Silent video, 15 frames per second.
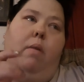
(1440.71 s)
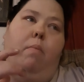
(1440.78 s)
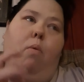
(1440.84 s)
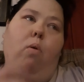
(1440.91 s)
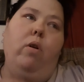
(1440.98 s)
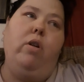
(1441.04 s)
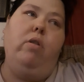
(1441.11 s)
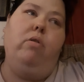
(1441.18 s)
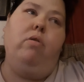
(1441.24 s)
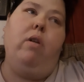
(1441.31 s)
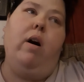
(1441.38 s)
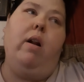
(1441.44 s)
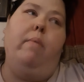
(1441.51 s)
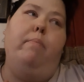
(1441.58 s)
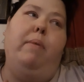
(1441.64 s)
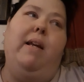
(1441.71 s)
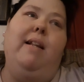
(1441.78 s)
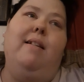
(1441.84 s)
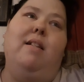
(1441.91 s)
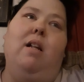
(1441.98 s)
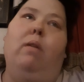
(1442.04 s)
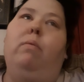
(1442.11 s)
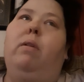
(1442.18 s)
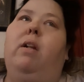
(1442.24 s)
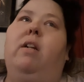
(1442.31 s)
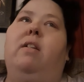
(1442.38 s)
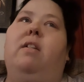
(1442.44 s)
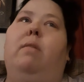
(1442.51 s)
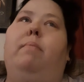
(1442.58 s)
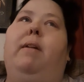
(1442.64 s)
The more you try to beat something
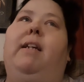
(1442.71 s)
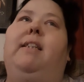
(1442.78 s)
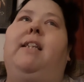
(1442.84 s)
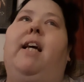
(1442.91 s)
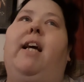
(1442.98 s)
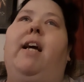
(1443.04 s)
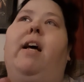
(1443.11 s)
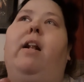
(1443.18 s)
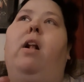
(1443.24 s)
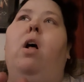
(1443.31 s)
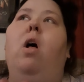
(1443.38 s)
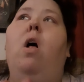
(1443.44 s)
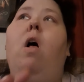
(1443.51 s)
in somebody's head,